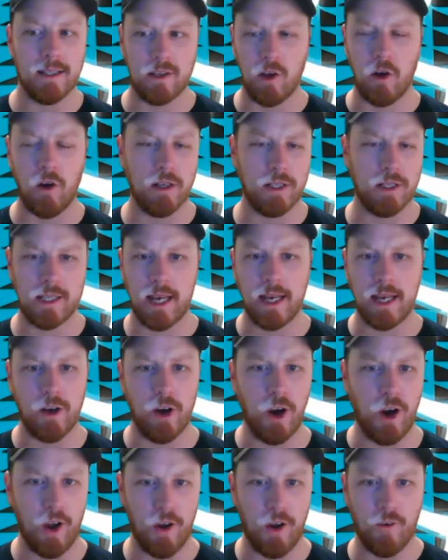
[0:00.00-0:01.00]
long as they
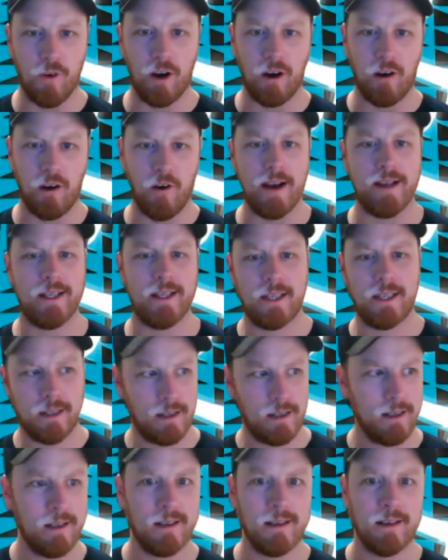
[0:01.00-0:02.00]
don't regress
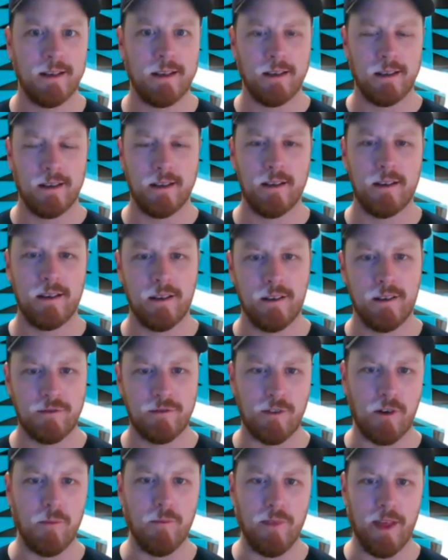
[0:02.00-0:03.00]

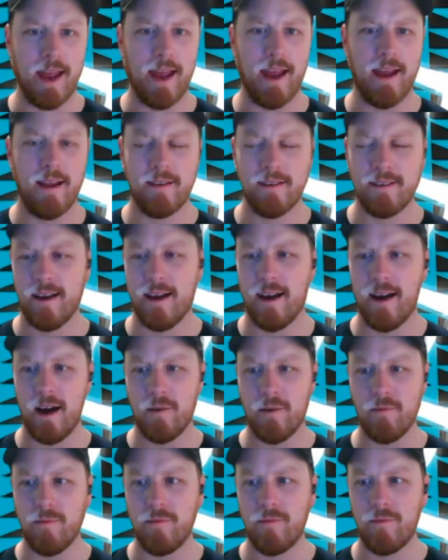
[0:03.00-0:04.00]
from there.
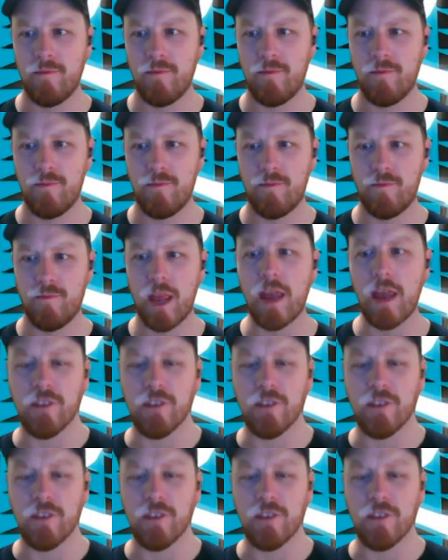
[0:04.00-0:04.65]
If